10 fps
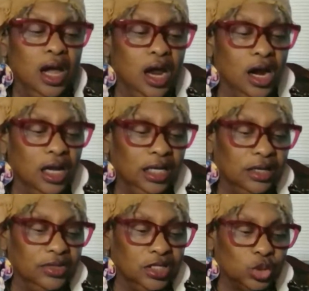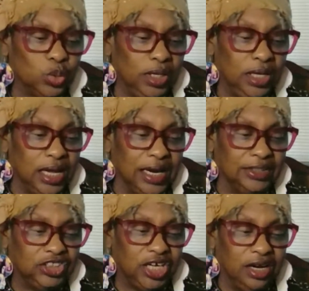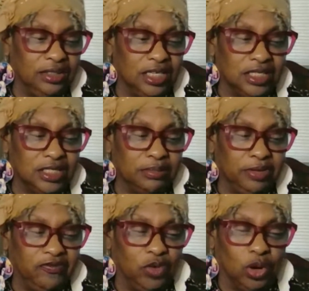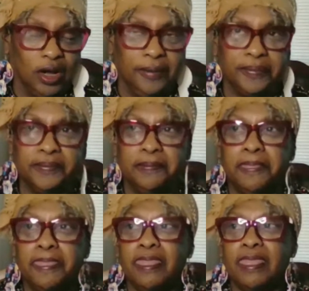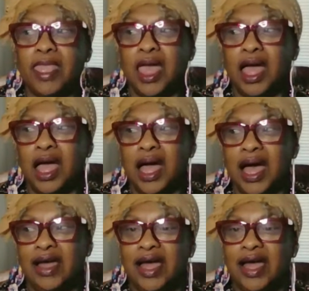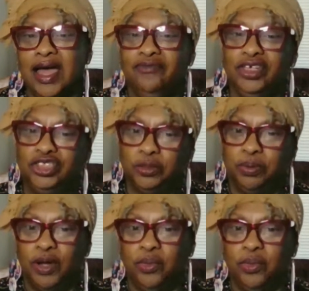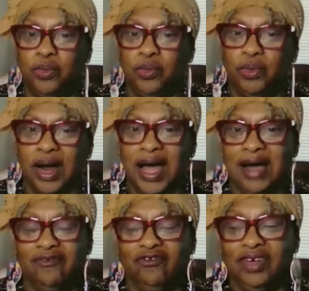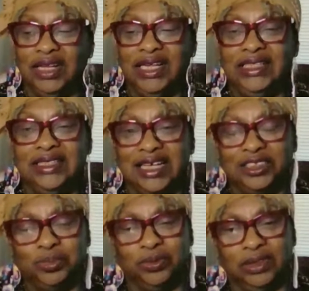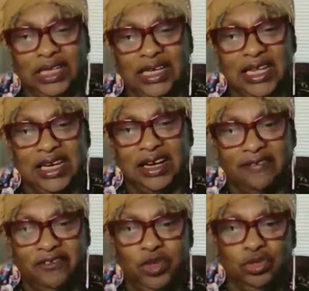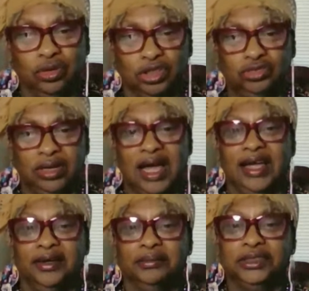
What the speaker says: Earlier this week, and I shared this before, I had reached a point where I really desperately needed a few grocery items, right?